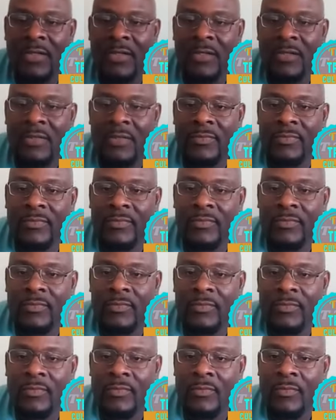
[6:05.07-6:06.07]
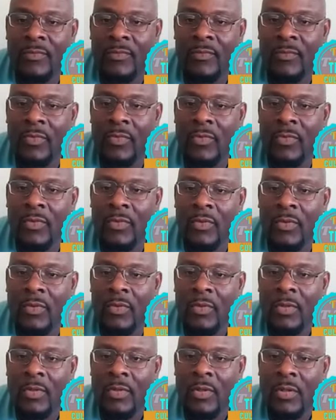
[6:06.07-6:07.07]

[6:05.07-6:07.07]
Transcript: [no speech]